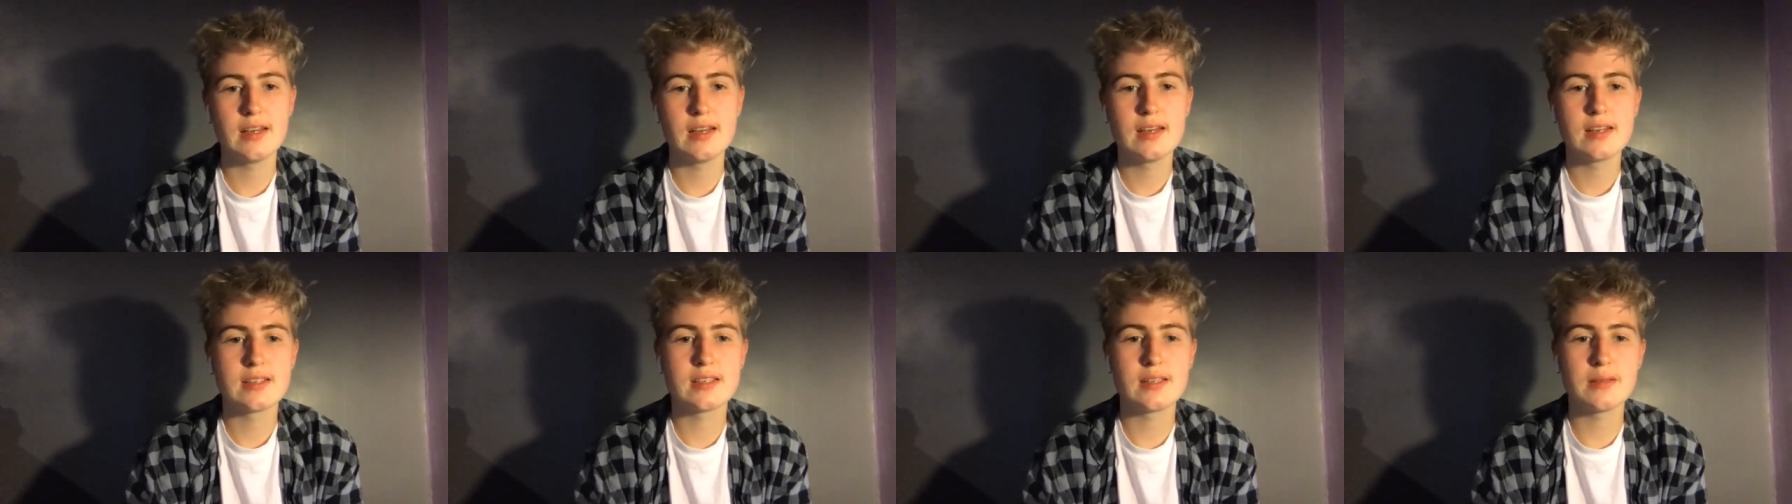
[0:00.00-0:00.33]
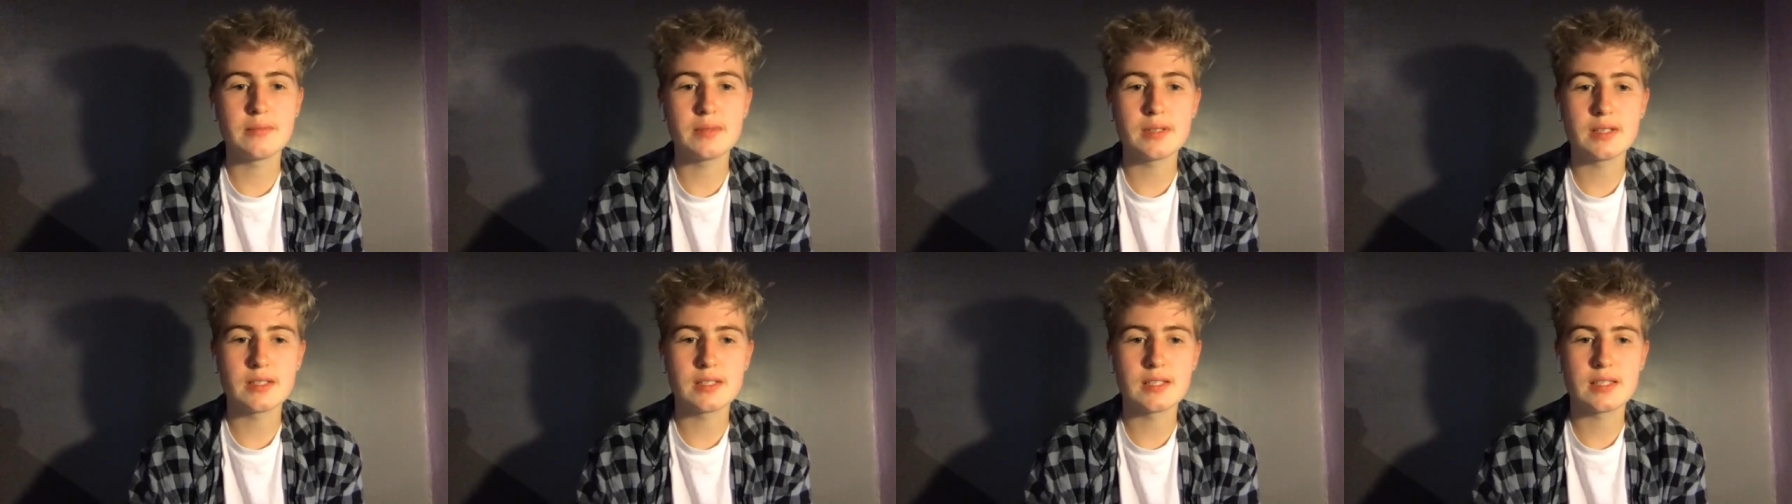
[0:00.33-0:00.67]

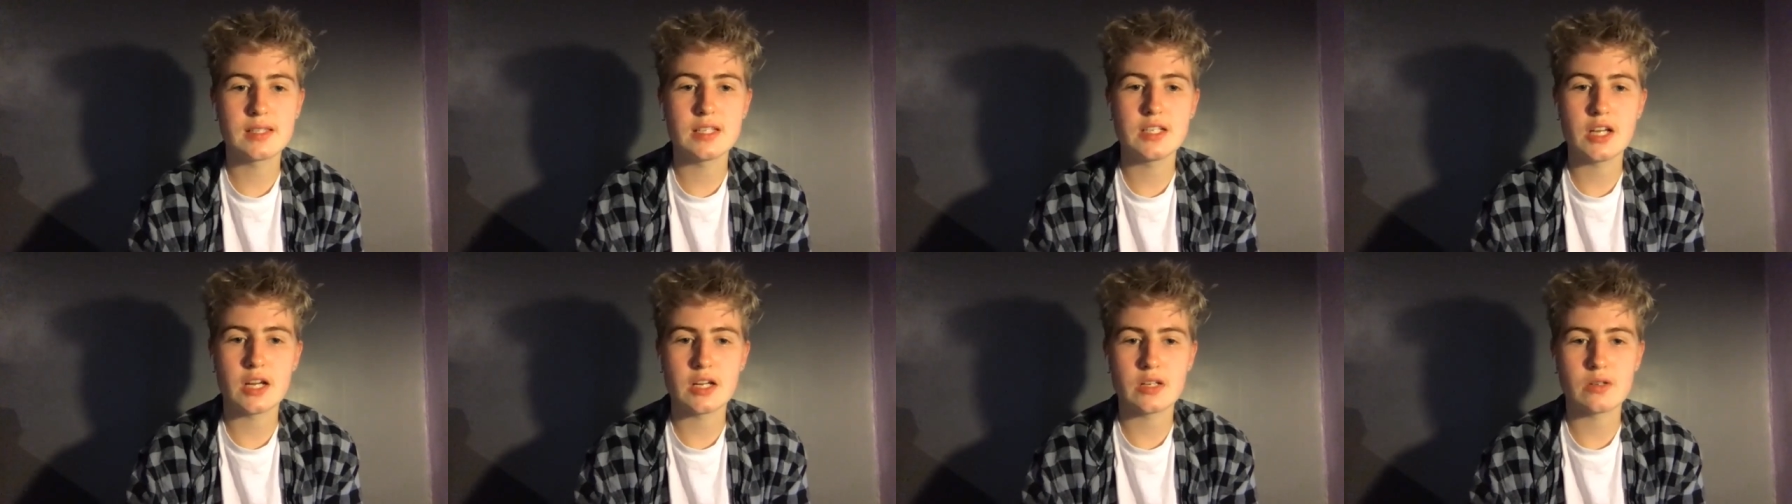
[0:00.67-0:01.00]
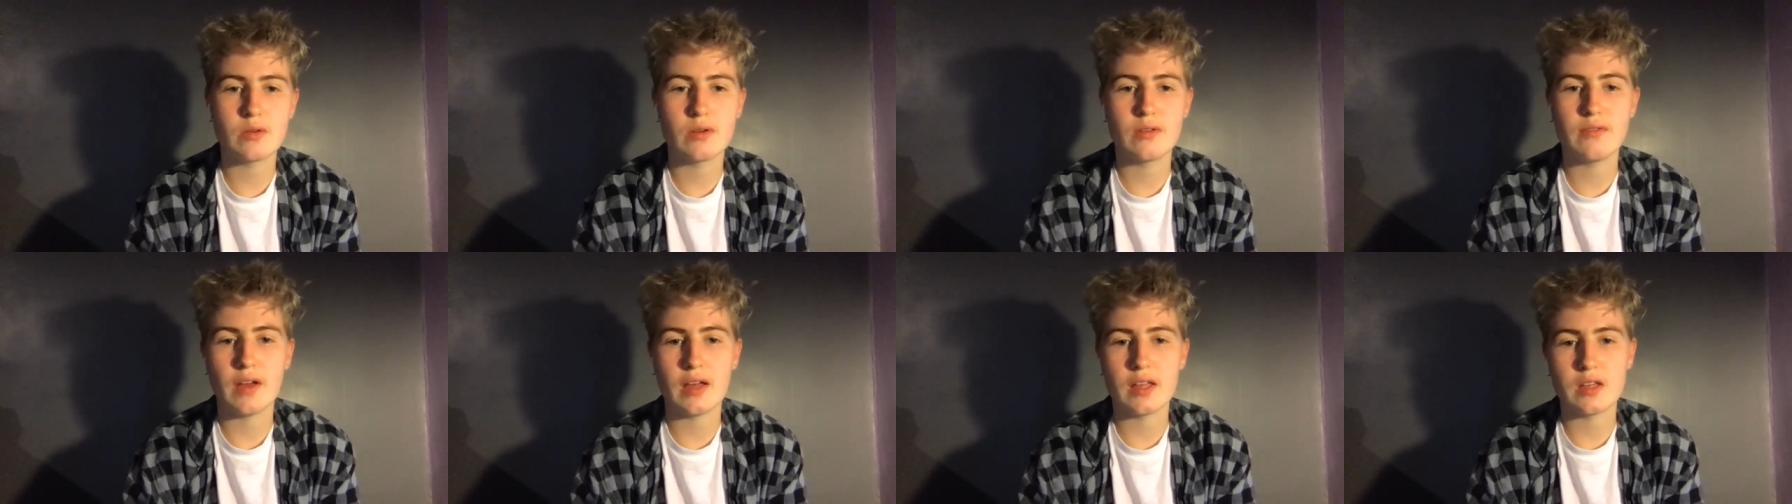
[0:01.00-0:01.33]
similar to the
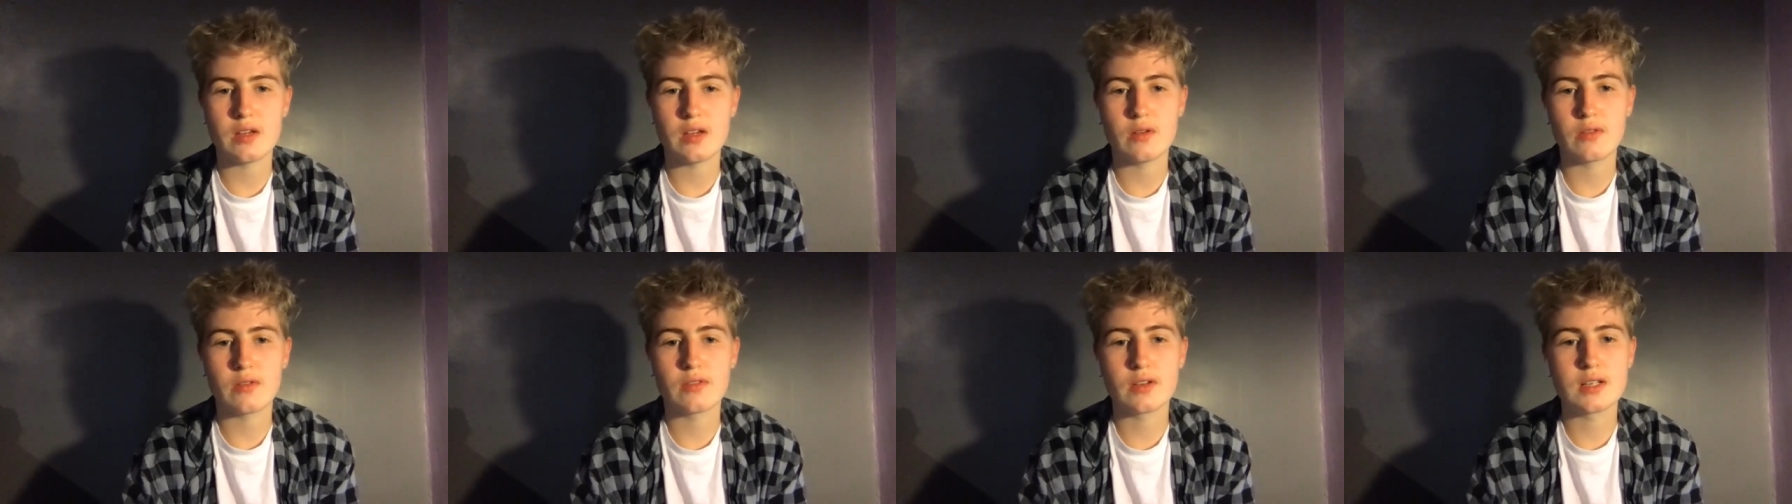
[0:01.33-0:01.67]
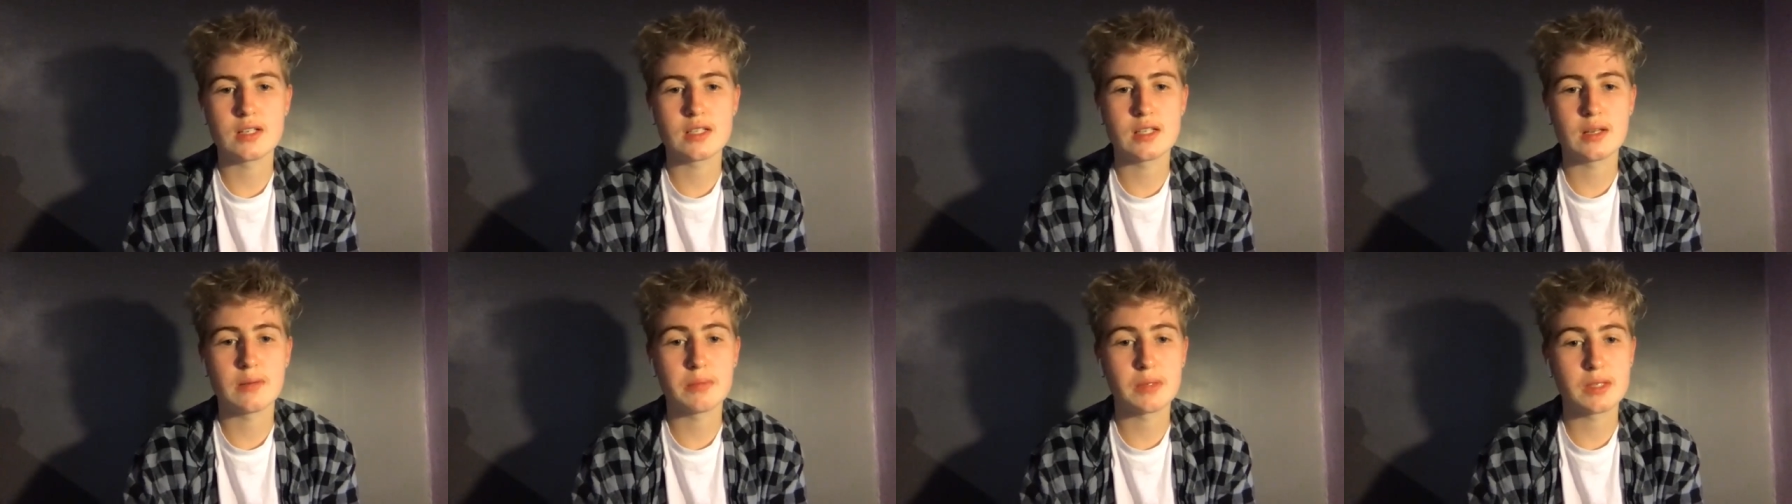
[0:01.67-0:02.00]
Jesuit value of
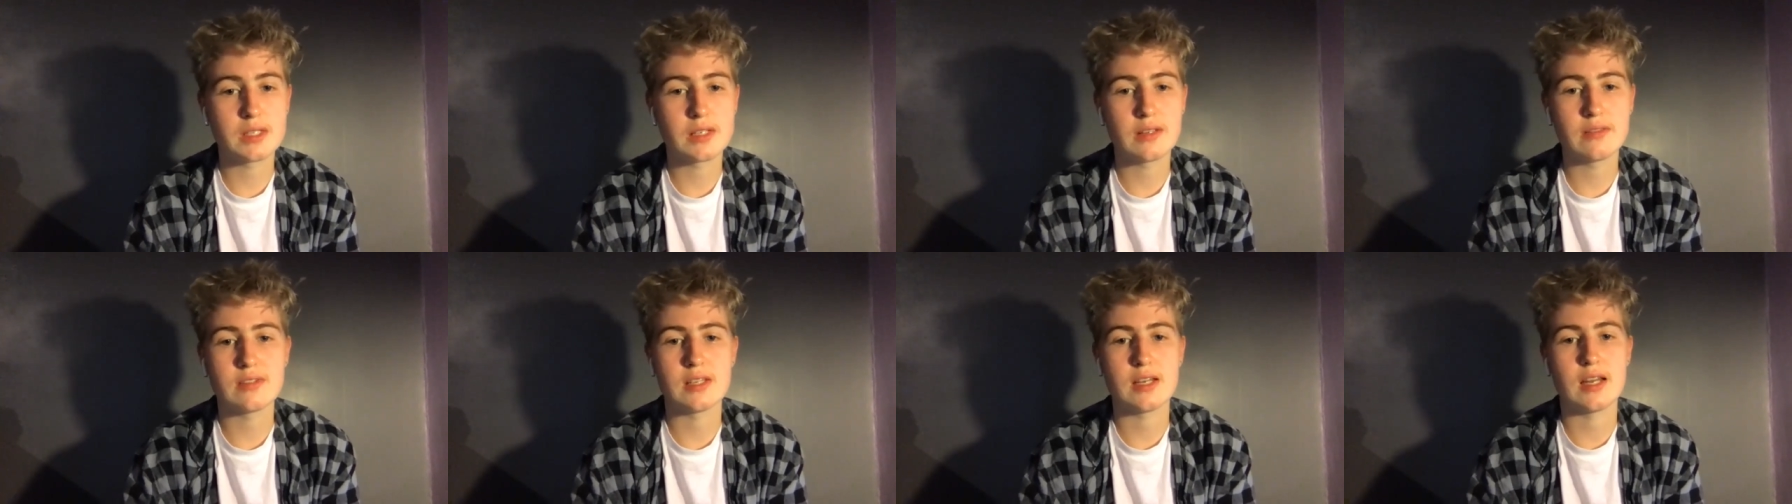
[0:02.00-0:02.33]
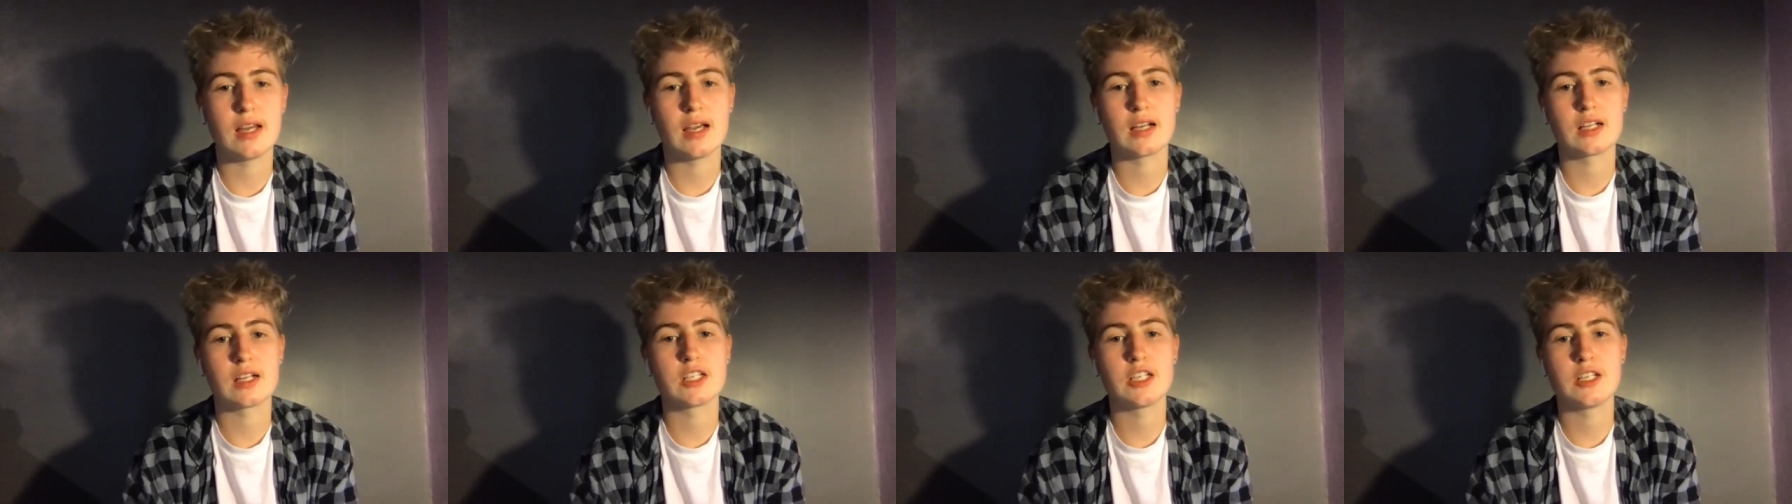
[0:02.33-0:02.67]
contemplatives in
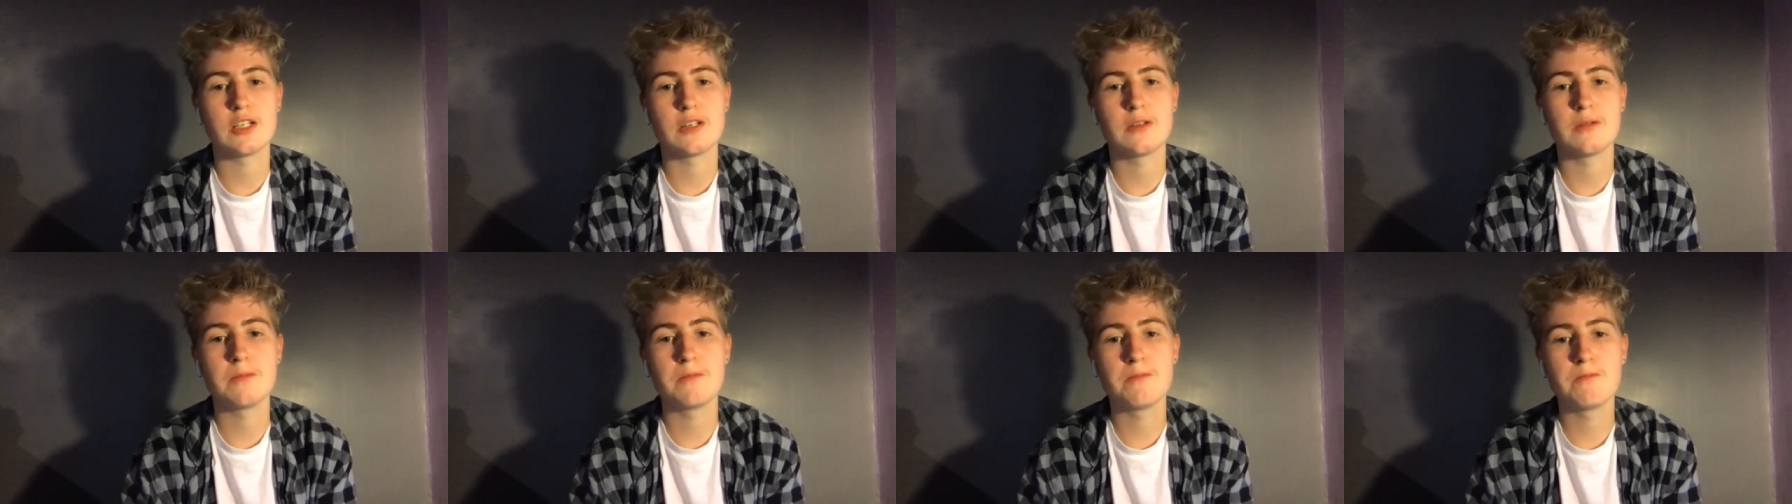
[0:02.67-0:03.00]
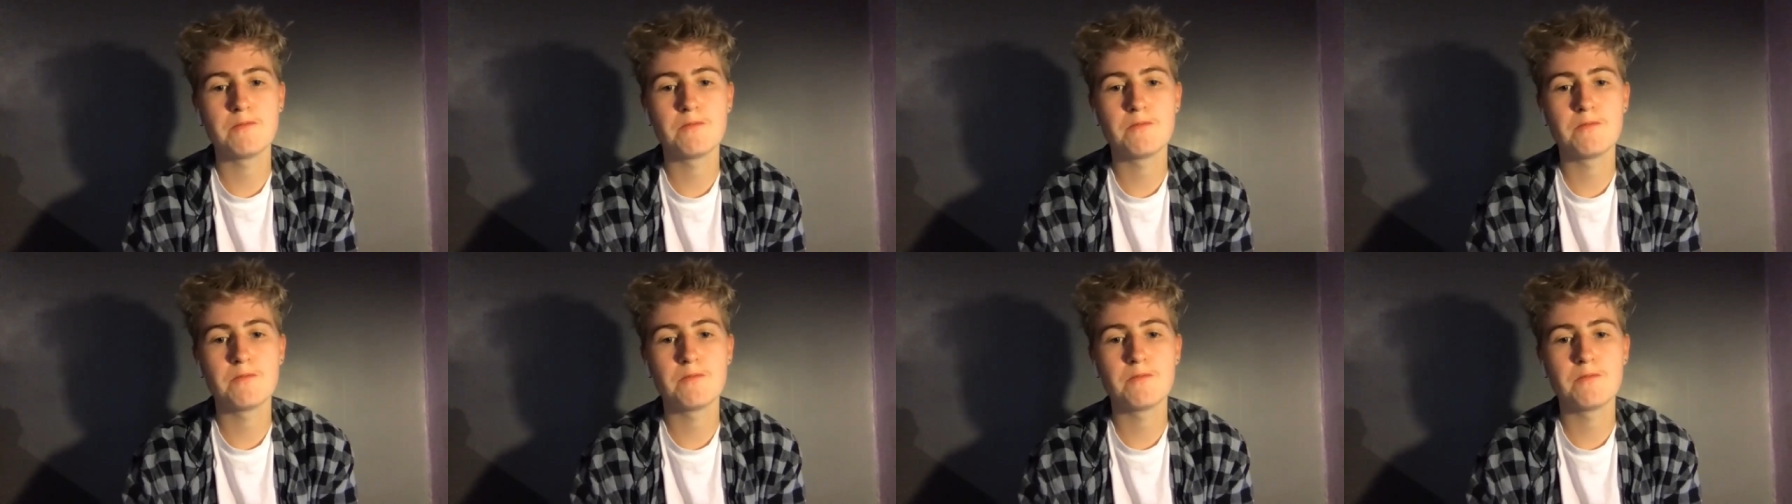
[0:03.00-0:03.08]
action.